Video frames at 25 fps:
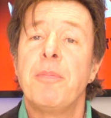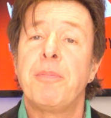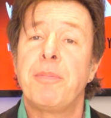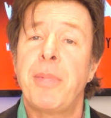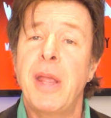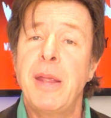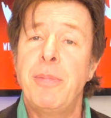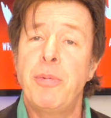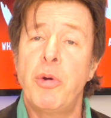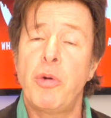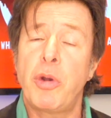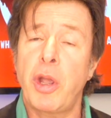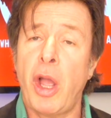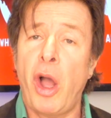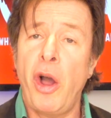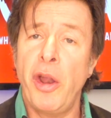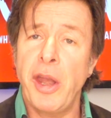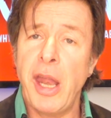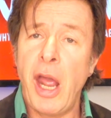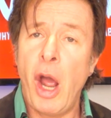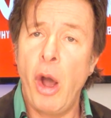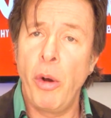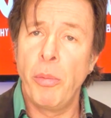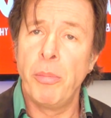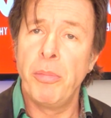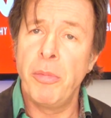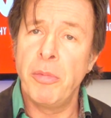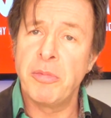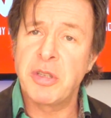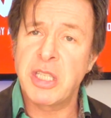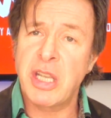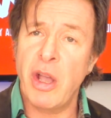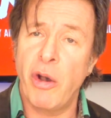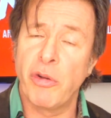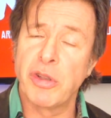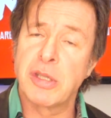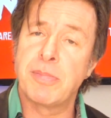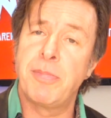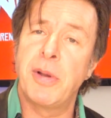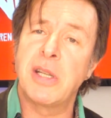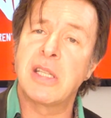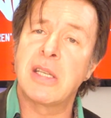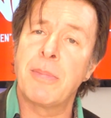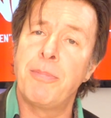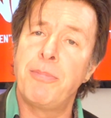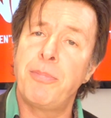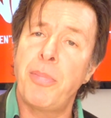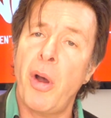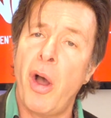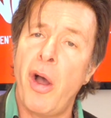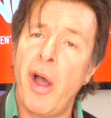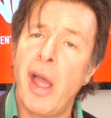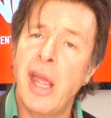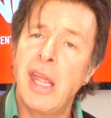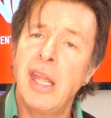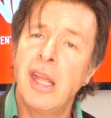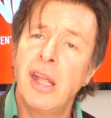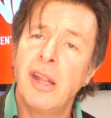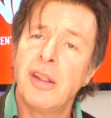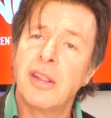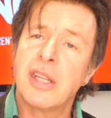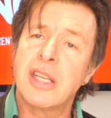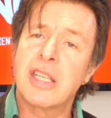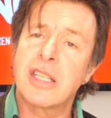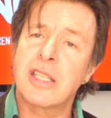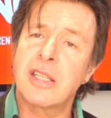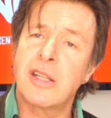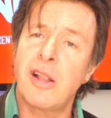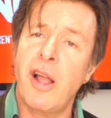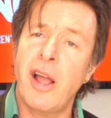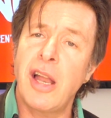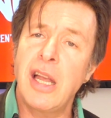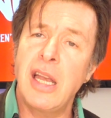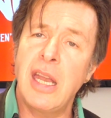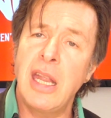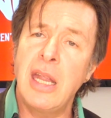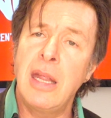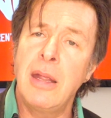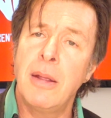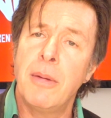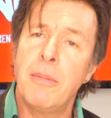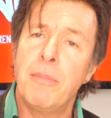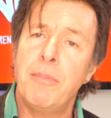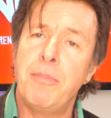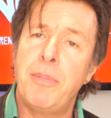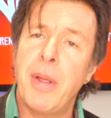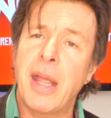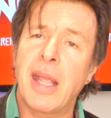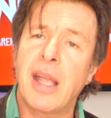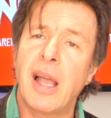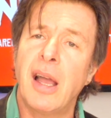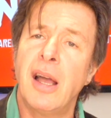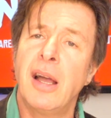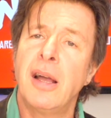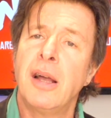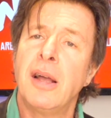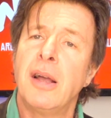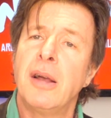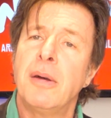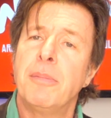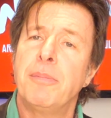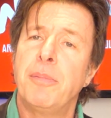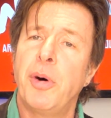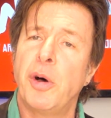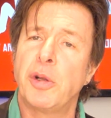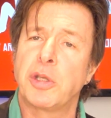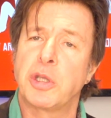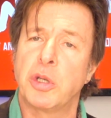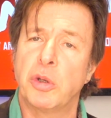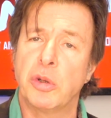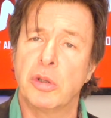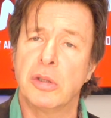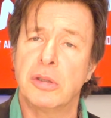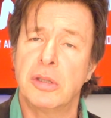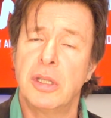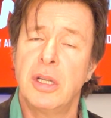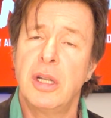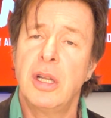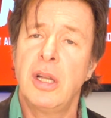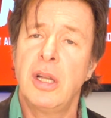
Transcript: People can't help themselves but to buy the slightly bigger bottle.